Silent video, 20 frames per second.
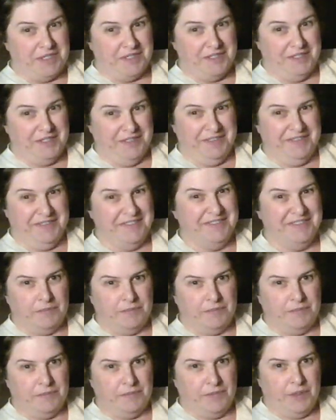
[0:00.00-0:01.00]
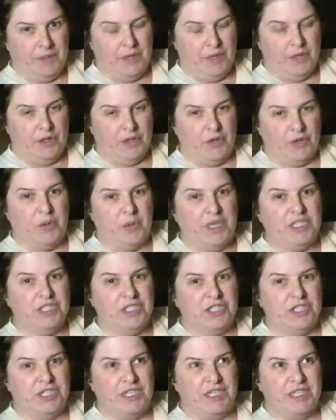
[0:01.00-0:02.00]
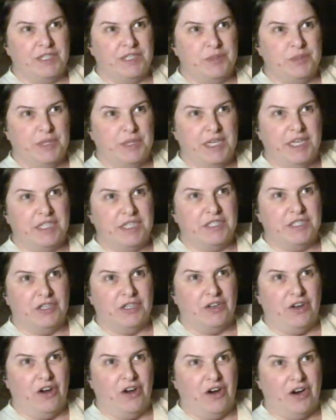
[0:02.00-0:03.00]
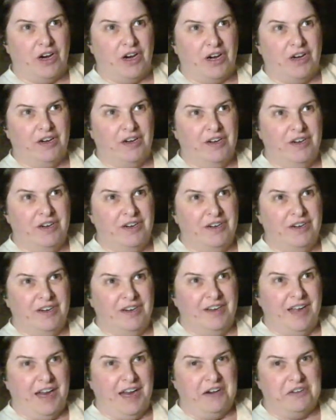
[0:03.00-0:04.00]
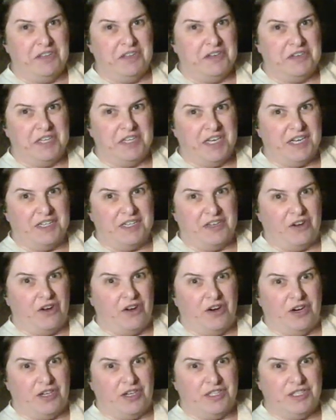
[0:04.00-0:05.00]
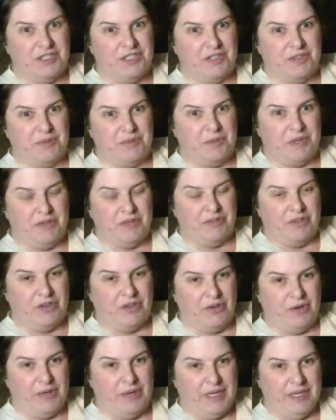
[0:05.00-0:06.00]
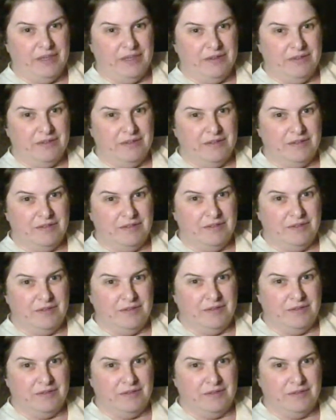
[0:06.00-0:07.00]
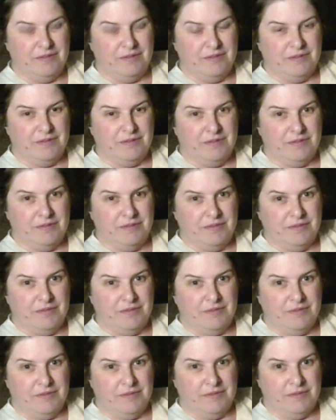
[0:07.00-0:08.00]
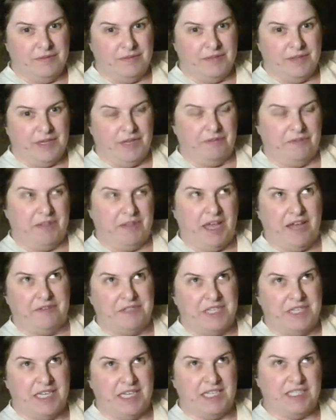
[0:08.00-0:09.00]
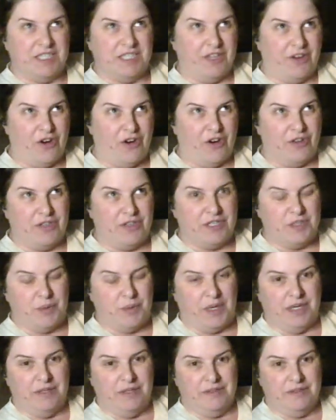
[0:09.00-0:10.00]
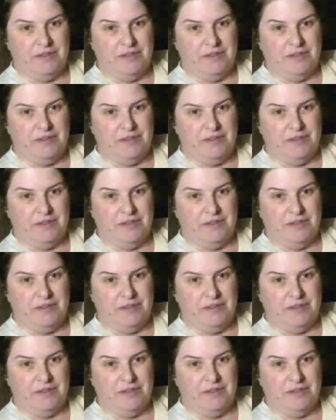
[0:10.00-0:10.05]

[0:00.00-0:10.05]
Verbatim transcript: the question is, when they get to the car, how are they going to get the car to wherever they're going? Just spot things that don't belong. If they have to get to the car this way.